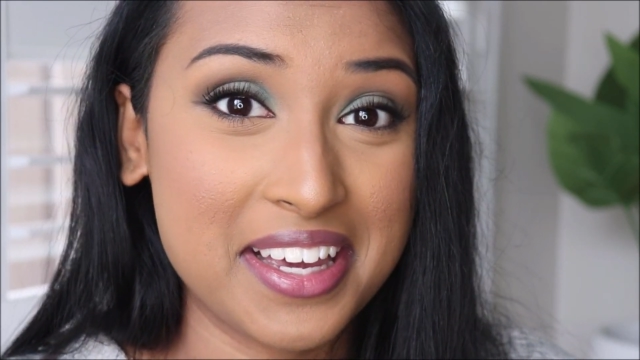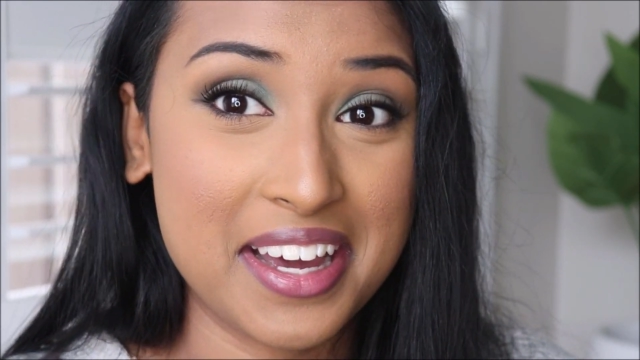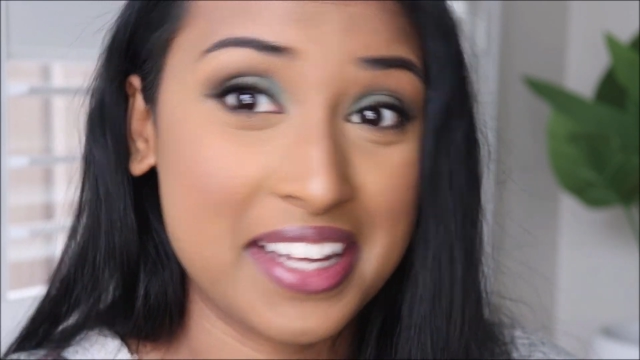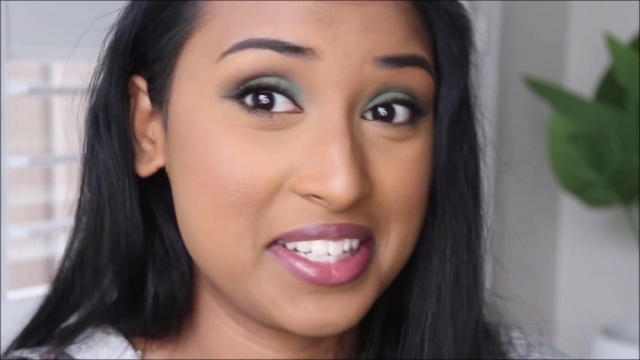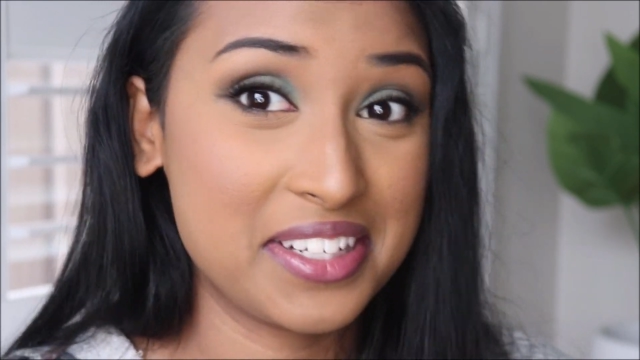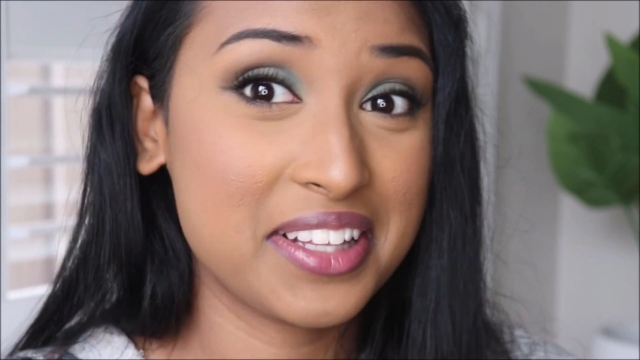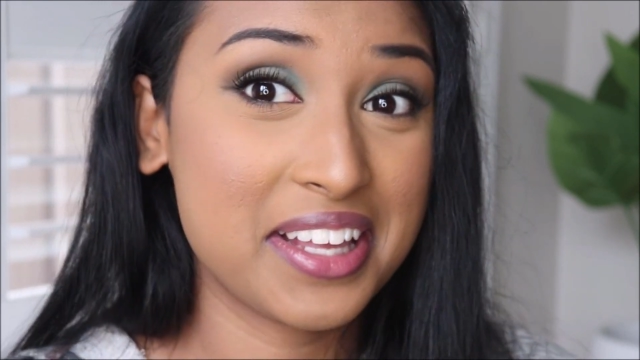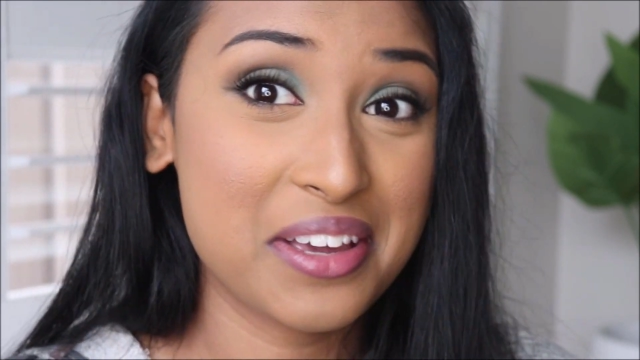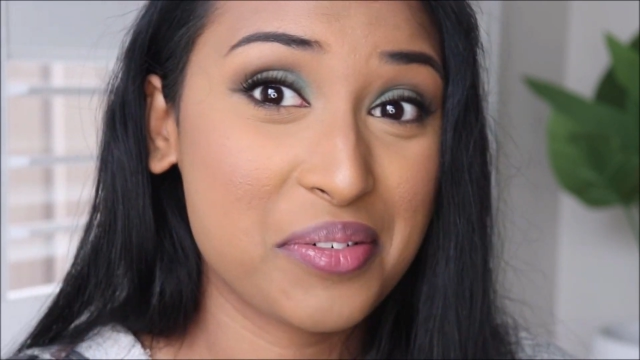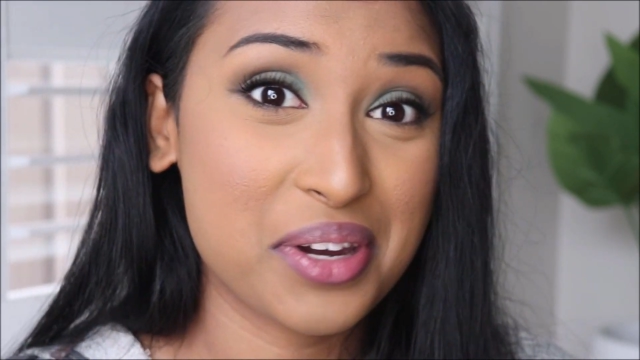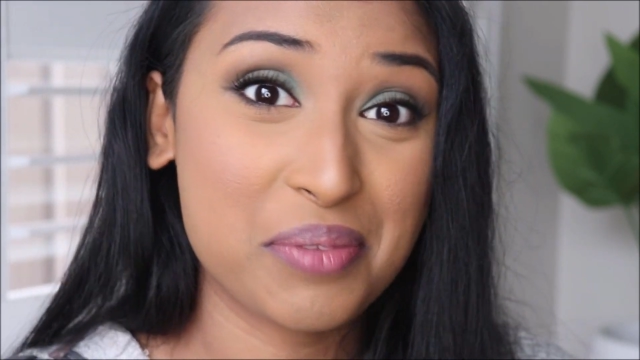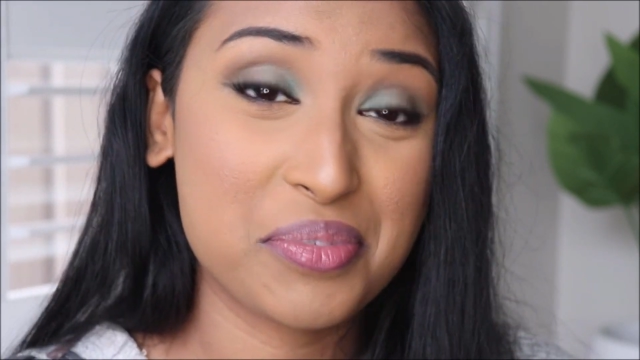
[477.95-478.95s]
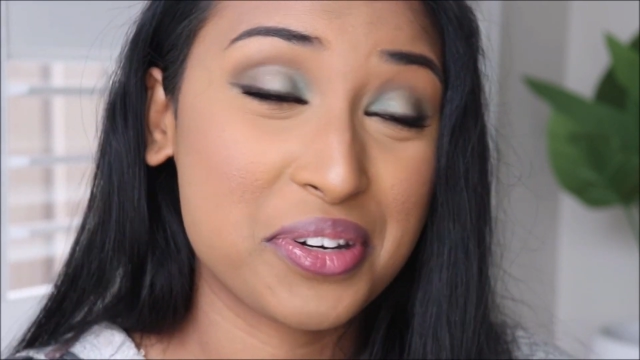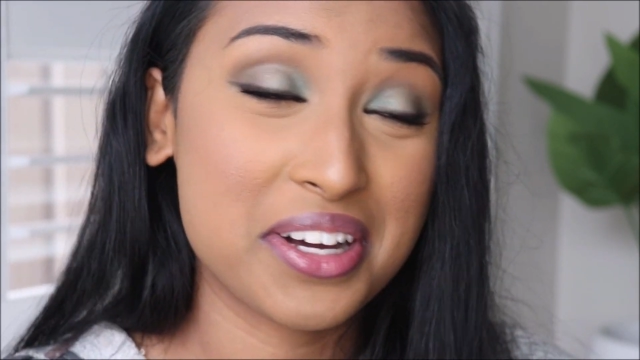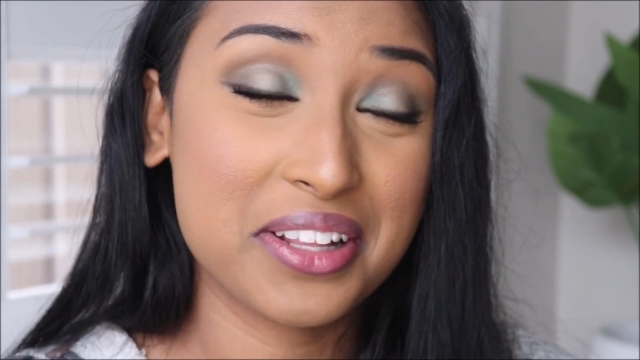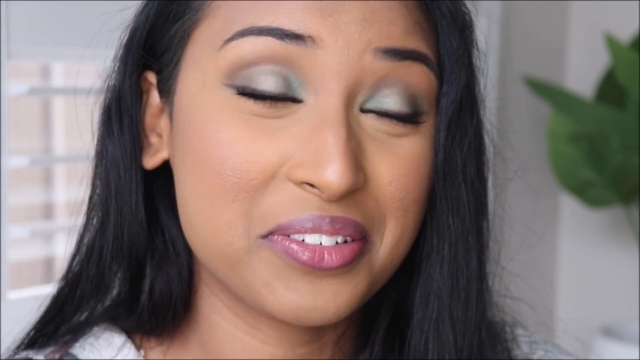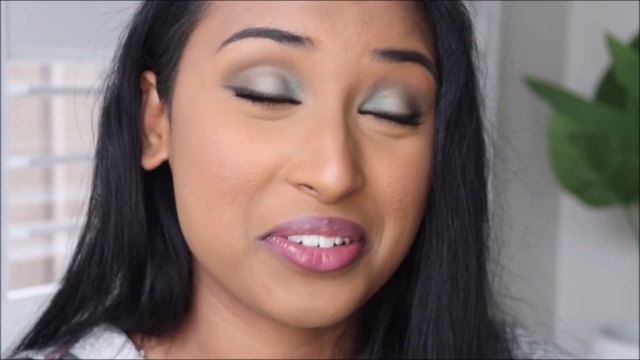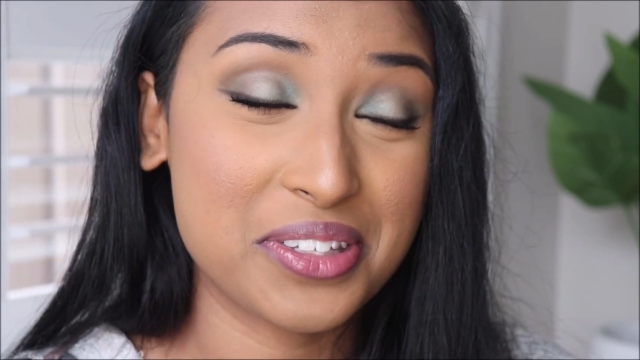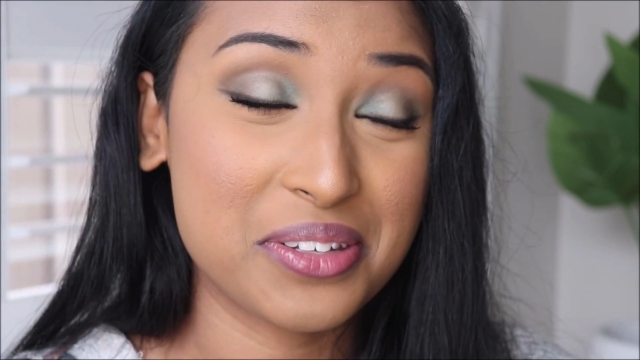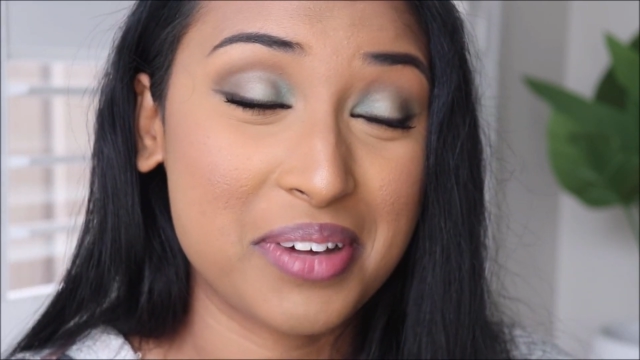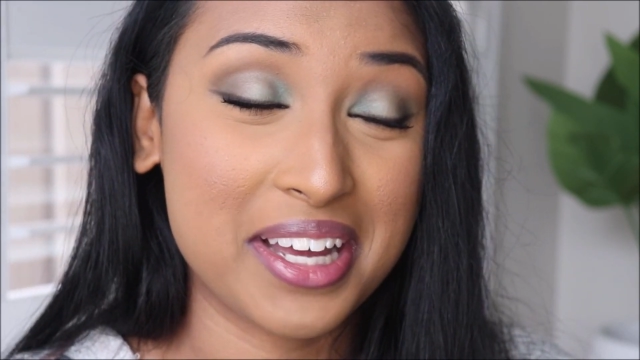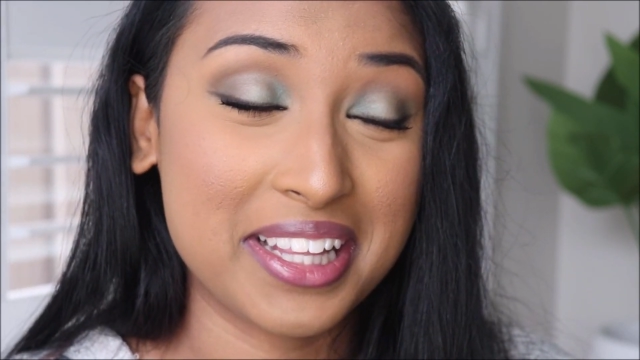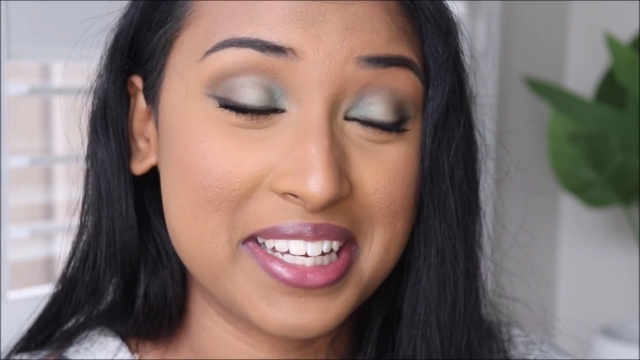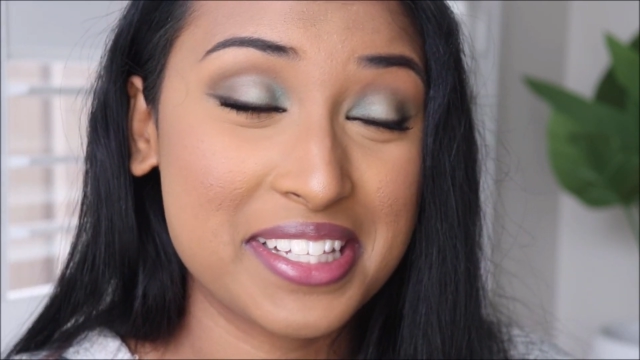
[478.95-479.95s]
I didn't like it when I put color onto my
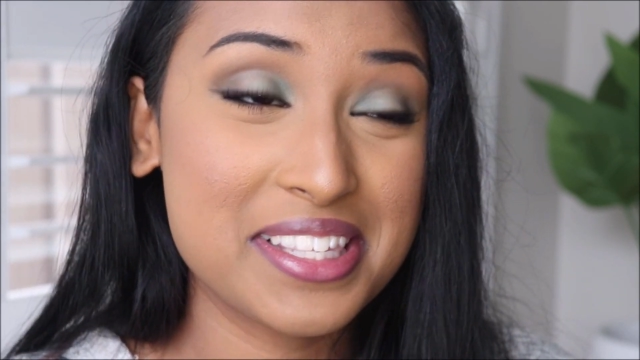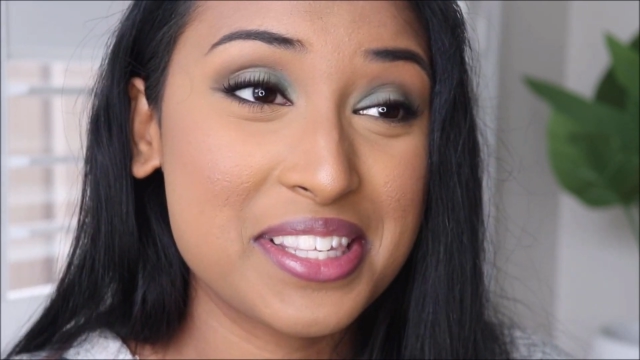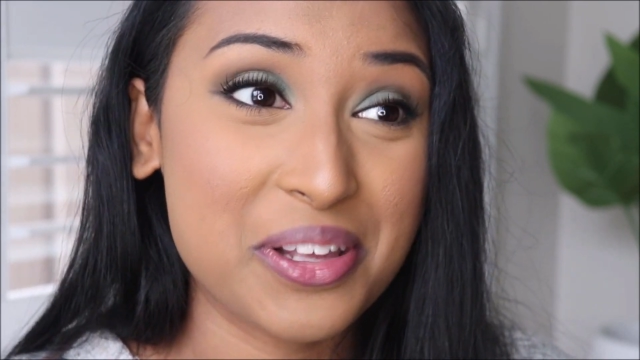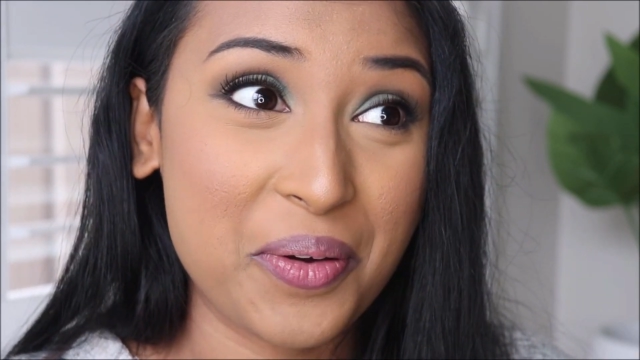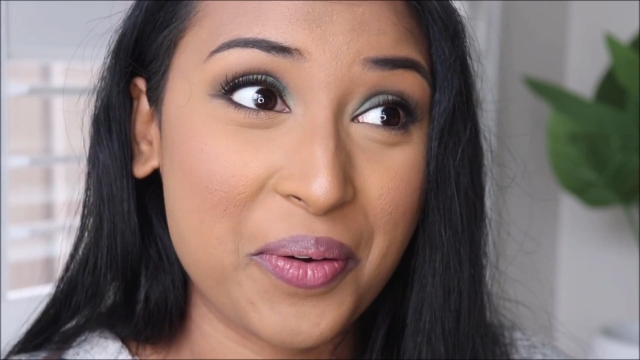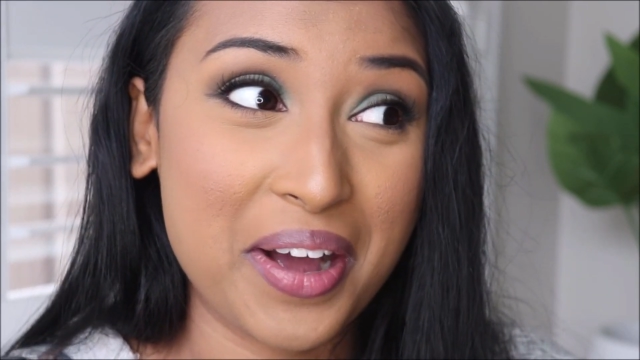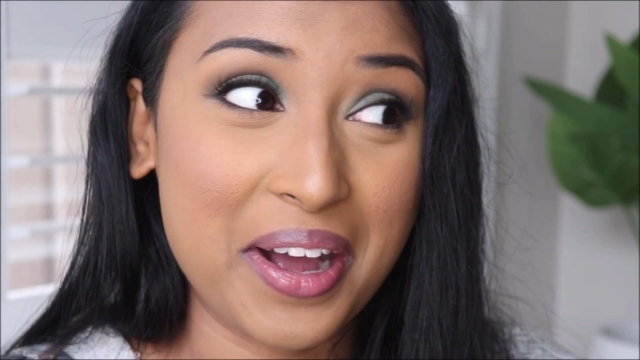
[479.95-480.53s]
eyelids, so